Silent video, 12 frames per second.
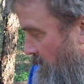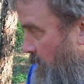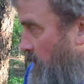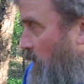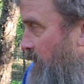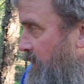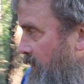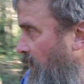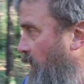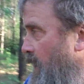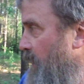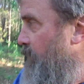But we did a
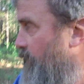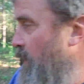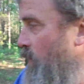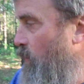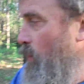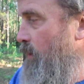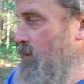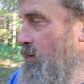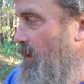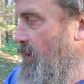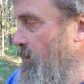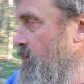lot of wood
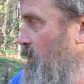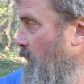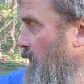skills